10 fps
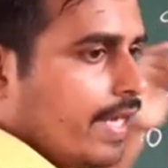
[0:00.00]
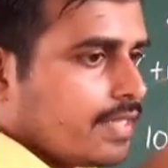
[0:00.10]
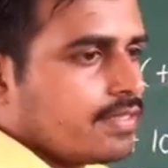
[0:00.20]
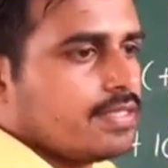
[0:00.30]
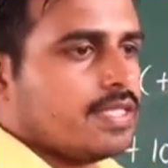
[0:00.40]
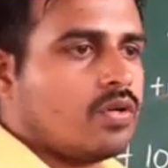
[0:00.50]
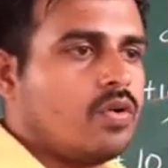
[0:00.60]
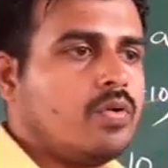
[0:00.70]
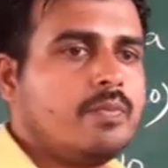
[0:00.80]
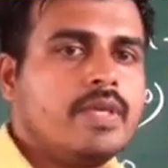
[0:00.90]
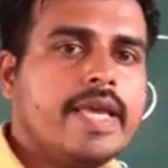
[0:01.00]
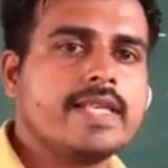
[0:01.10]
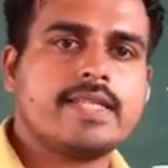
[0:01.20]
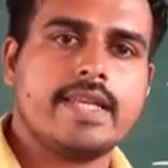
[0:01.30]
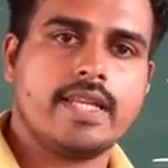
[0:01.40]
as a 0, b
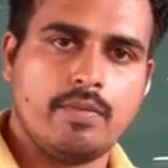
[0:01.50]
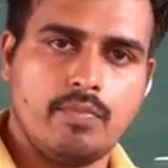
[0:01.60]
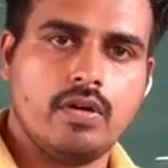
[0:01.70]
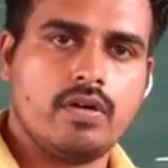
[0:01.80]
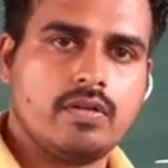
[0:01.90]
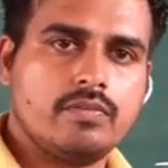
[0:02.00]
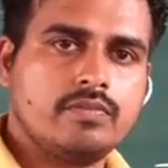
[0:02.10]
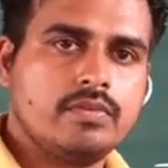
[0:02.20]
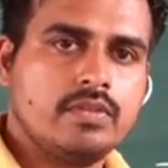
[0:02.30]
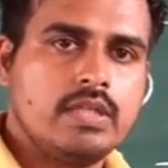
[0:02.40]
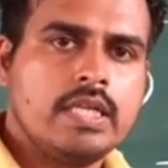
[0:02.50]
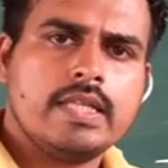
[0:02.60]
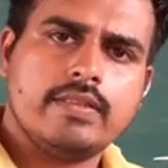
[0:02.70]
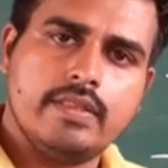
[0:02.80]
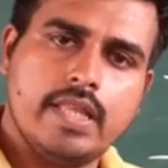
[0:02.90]
as any number,
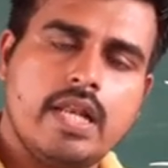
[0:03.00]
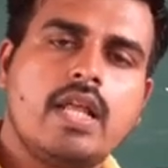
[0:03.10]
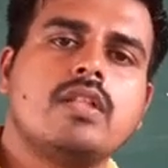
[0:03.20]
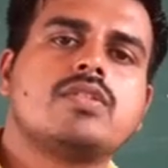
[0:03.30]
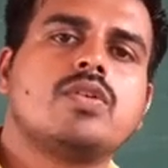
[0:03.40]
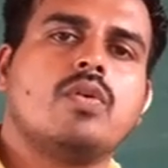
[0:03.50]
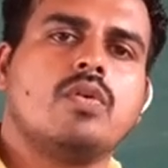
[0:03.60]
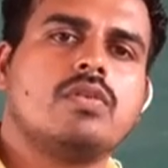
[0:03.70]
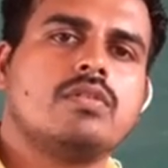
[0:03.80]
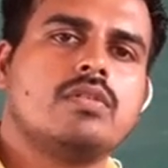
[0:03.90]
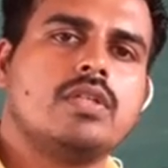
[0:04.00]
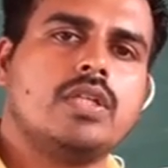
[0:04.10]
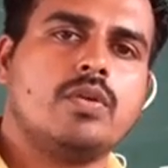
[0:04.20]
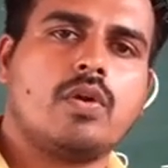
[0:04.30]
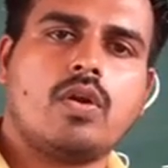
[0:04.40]
then also
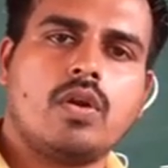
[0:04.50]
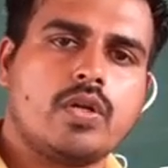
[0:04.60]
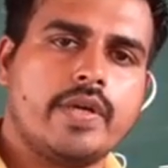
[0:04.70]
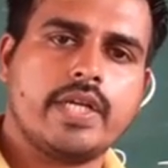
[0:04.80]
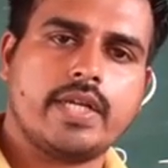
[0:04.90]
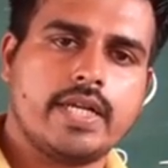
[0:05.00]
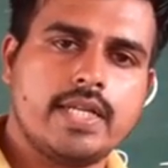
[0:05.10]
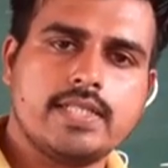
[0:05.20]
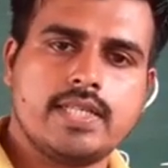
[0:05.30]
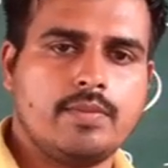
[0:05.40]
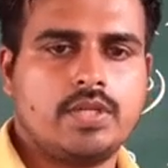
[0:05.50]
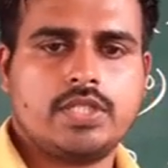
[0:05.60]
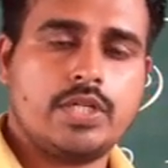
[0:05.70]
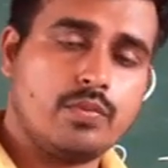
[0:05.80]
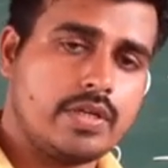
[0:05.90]
you are not going to get the same
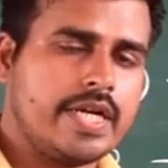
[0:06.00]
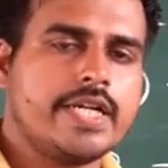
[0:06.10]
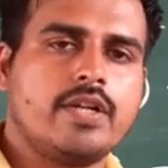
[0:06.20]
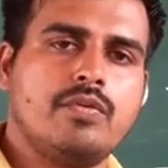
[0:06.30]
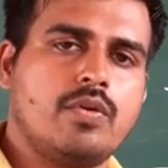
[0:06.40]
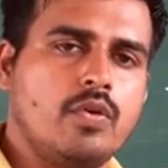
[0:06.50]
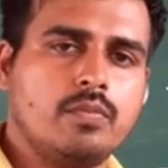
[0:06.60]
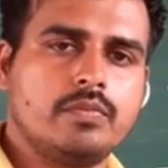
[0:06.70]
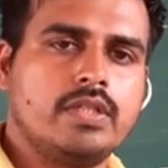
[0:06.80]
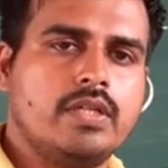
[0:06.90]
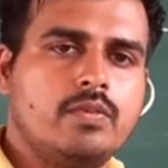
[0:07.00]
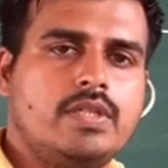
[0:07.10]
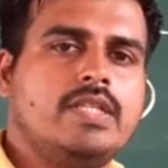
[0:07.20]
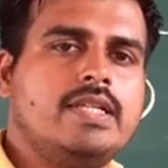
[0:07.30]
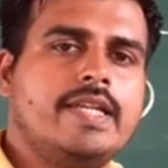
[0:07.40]
answer. You try it in your home.
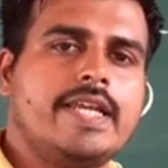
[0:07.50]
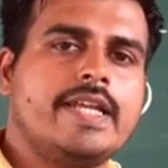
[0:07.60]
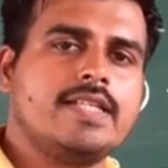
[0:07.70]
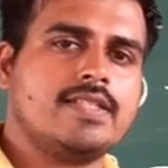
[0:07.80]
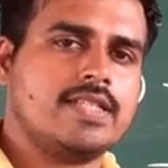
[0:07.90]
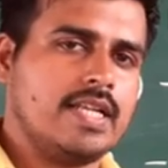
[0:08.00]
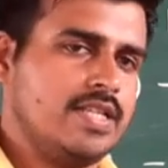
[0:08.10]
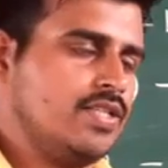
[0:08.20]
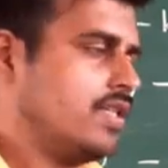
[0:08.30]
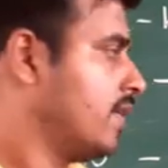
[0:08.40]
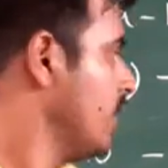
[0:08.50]
Okay, they take it as a challenge.